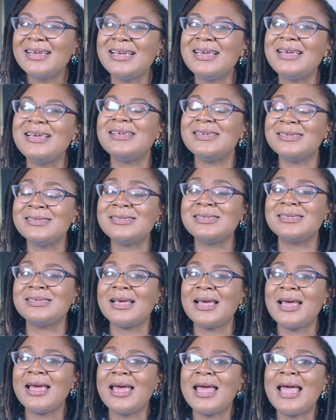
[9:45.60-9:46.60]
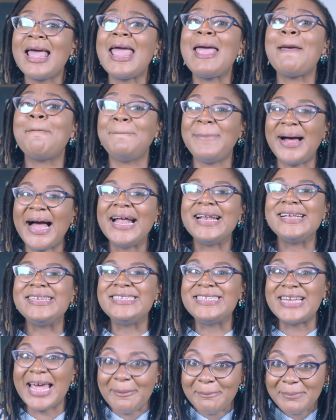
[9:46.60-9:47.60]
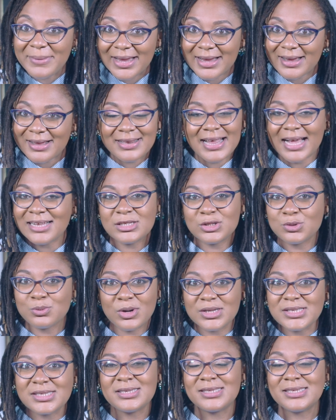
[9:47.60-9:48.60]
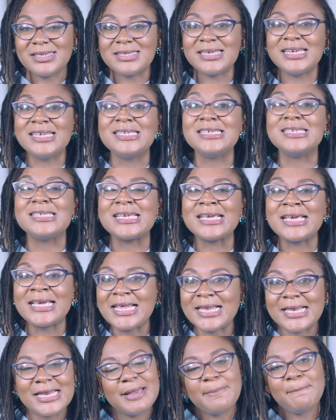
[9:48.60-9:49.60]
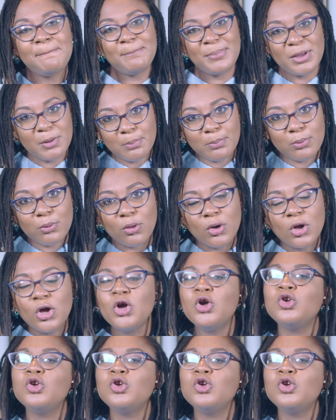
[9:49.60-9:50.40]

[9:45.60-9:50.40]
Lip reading: is a pandemic. That is what it is. It is killing people.